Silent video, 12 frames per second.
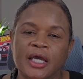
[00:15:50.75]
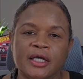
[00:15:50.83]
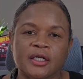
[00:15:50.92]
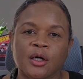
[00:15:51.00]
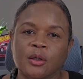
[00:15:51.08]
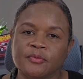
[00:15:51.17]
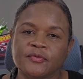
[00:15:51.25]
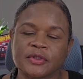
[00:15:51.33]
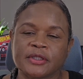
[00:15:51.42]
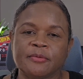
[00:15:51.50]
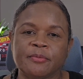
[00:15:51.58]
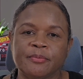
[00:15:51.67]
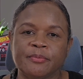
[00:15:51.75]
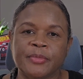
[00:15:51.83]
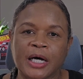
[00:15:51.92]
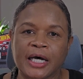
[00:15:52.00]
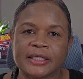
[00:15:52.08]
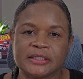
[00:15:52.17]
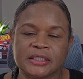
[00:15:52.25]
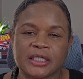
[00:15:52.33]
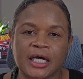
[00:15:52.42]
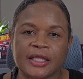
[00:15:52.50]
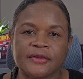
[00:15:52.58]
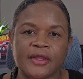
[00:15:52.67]
And hopefully by
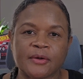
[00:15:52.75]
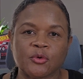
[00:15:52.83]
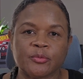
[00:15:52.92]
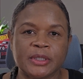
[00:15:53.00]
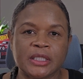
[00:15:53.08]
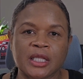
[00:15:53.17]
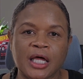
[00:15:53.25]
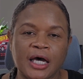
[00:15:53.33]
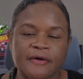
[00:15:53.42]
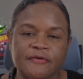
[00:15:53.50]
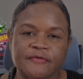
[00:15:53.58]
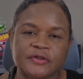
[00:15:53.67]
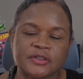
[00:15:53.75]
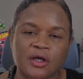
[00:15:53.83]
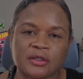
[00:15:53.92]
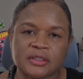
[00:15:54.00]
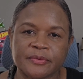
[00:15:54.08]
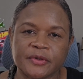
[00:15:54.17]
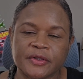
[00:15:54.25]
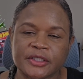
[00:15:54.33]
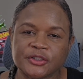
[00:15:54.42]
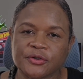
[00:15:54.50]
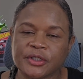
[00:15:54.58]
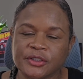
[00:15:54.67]
tonight, they will be live. If you saw something
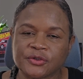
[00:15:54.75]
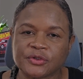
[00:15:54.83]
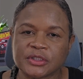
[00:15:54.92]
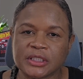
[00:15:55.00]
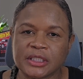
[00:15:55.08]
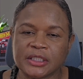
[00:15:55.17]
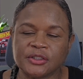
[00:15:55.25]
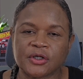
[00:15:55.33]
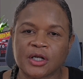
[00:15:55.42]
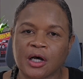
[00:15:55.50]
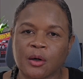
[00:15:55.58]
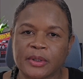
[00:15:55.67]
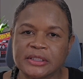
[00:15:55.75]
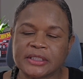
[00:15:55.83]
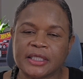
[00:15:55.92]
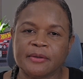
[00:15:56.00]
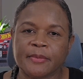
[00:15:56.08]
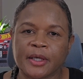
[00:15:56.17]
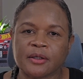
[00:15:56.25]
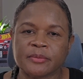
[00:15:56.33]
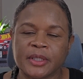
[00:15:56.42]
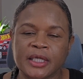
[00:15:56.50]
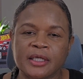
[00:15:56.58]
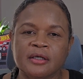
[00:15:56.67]
that you're interested in, you can always email
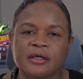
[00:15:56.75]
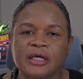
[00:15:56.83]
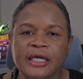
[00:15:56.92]
me.